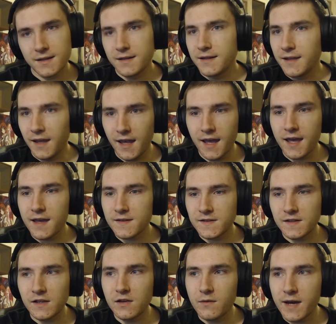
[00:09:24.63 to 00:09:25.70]
Yes,
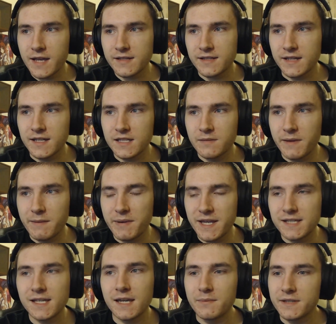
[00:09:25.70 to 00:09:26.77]
the US needs to be
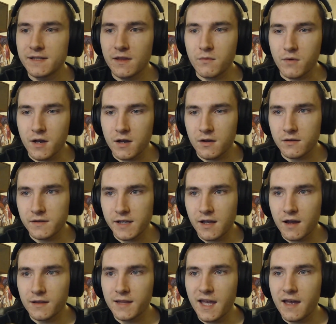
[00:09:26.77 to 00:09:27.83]
peacekeepers of the world. They
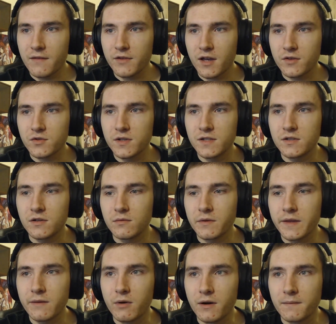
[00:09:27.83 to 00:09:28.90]
can't let other countries do what
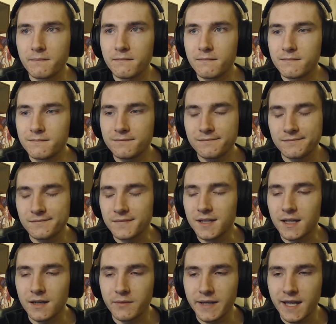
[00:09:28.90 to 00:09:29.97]
they want.
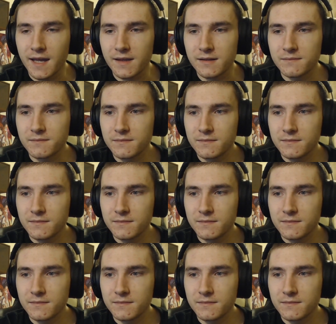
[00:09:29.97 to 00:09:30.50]
Yeah, we get it.